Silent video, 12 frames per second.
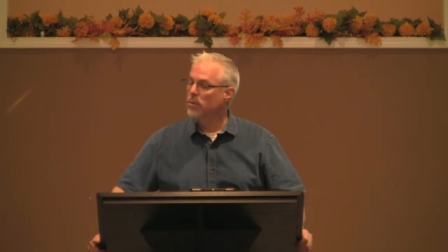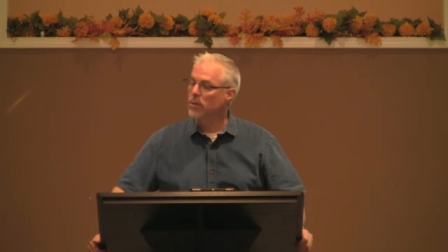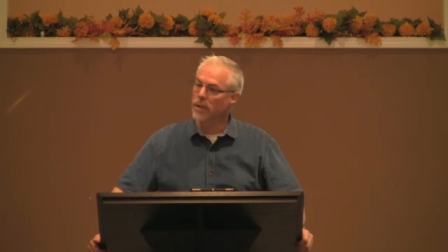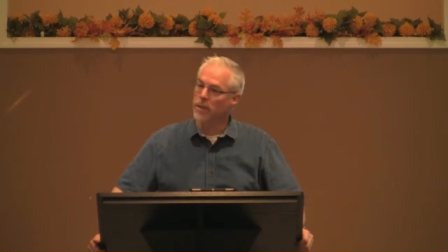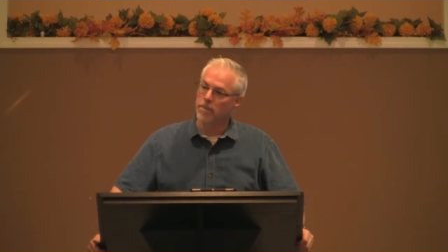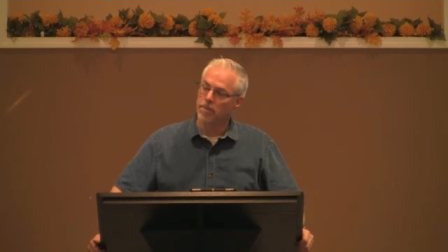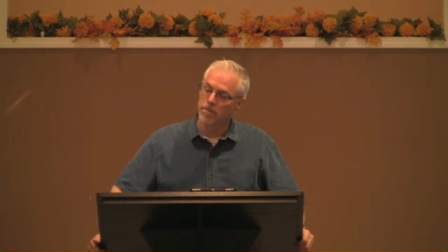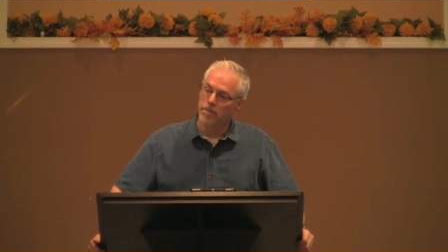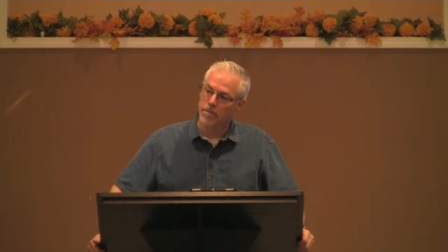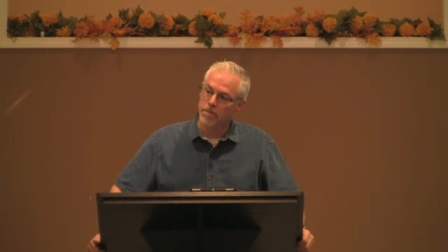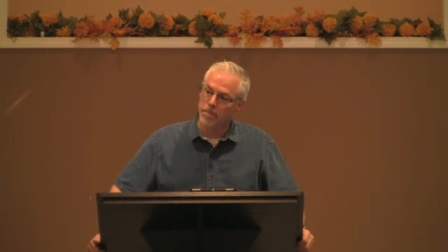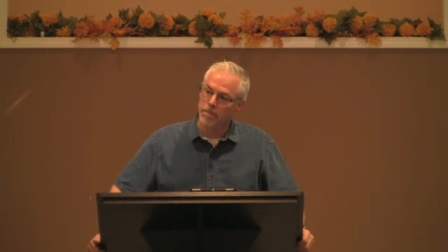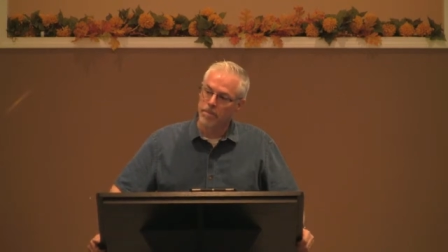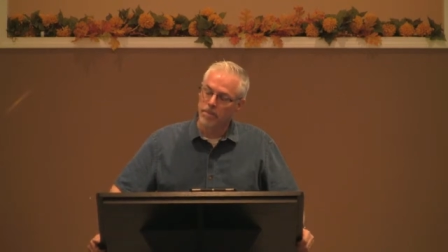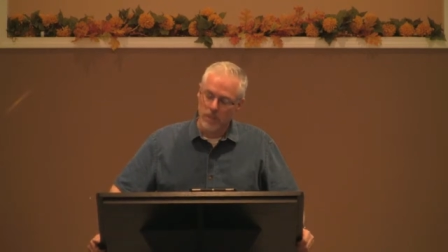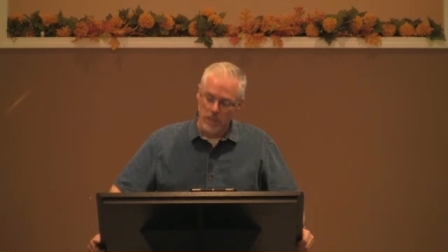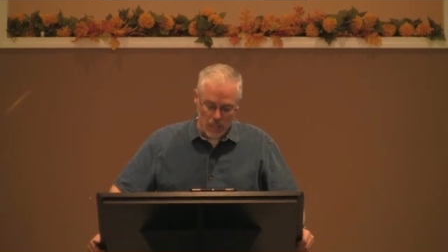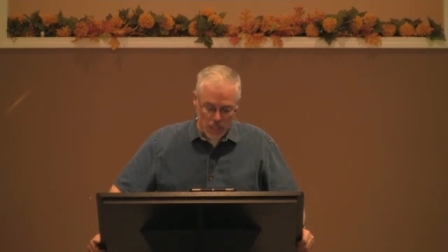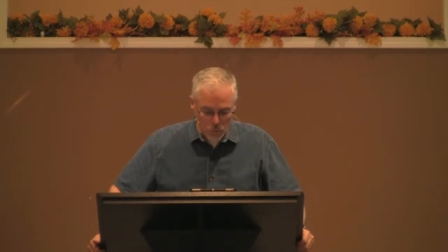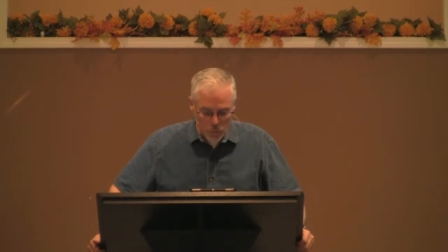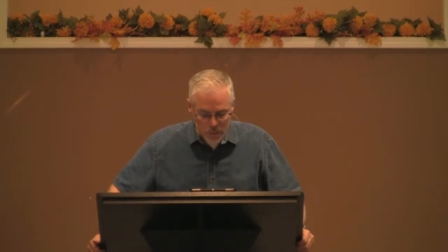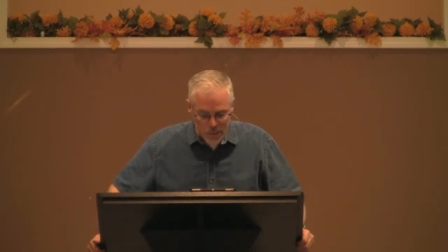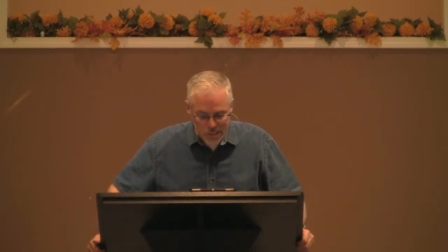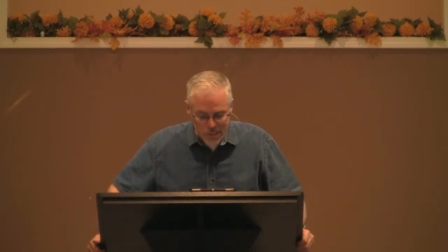Right? That's
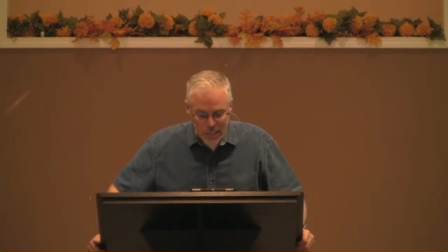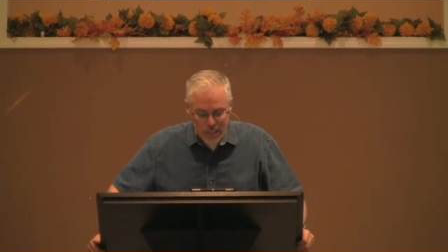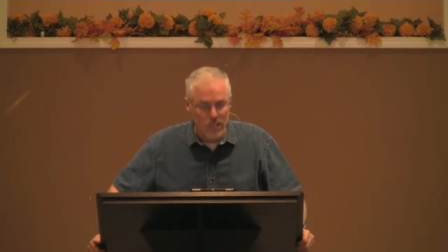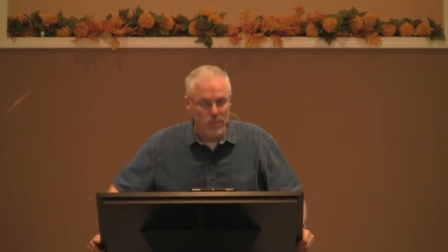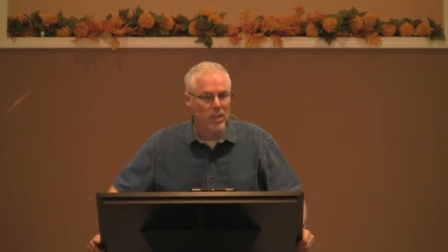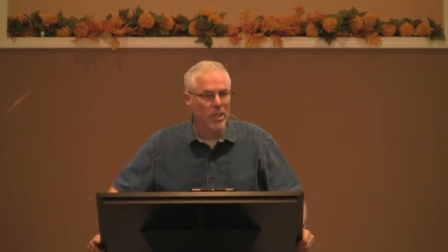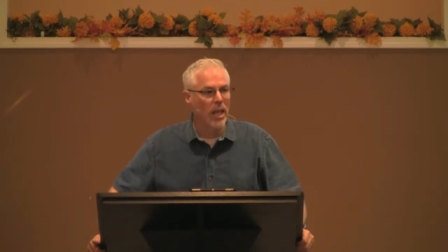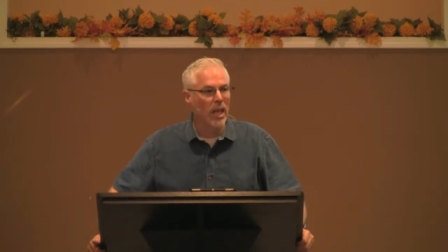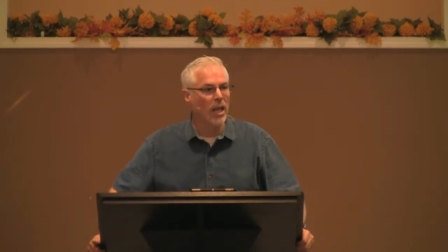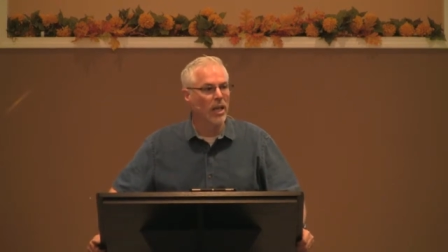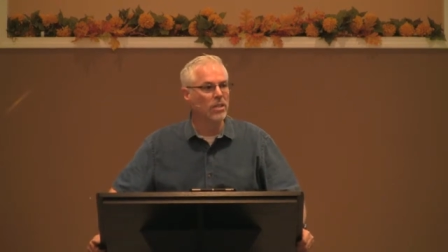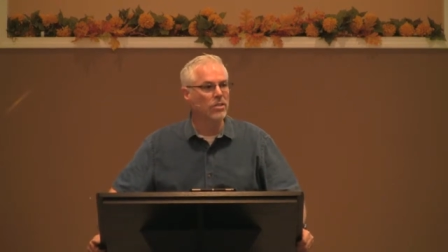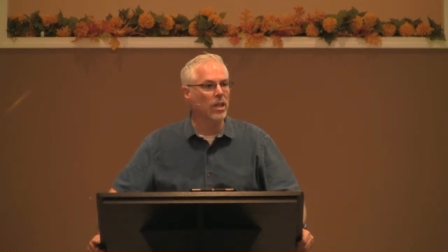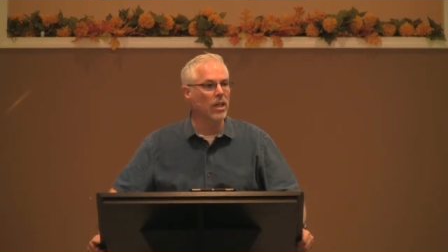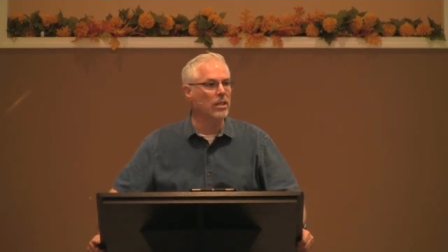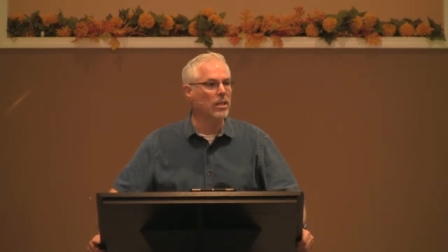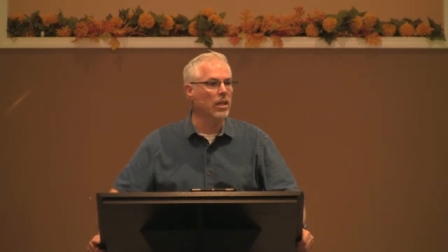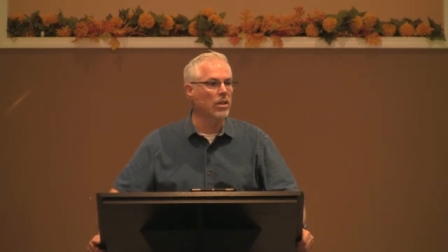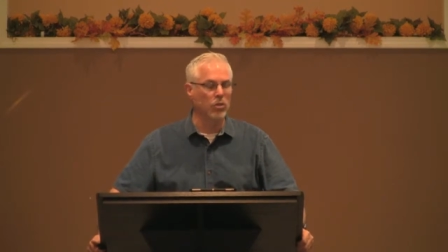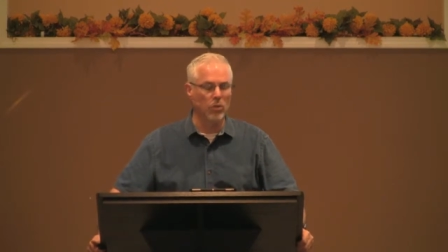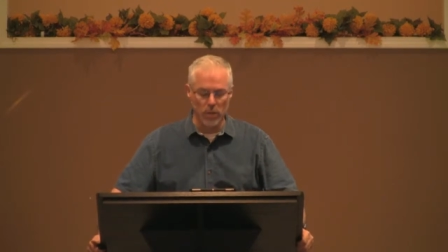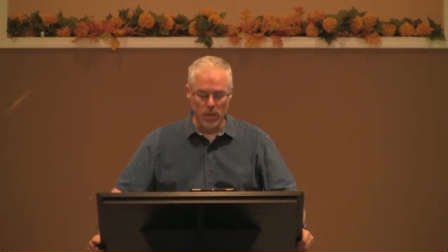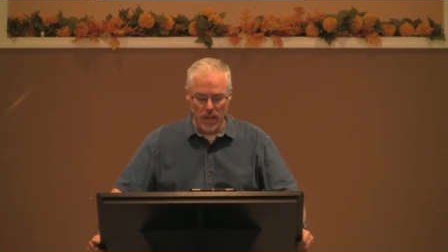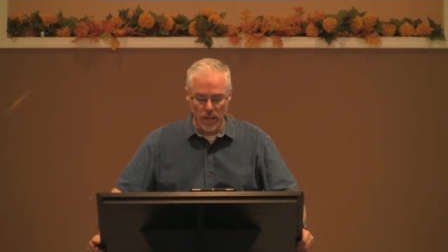what sin is. It had its heyday in
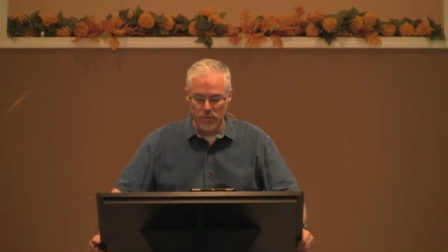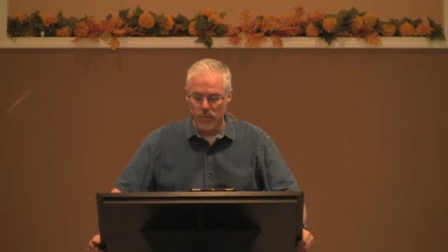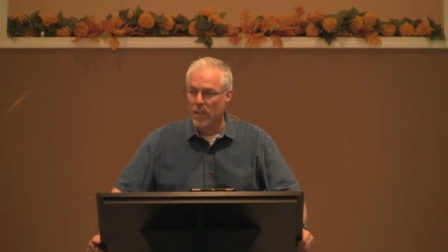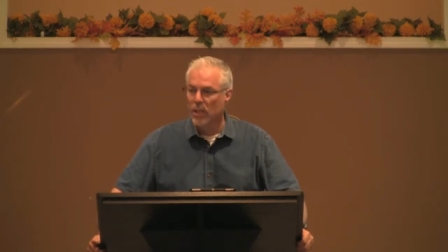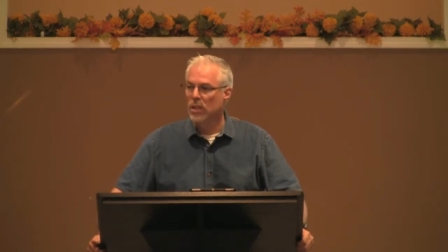your life.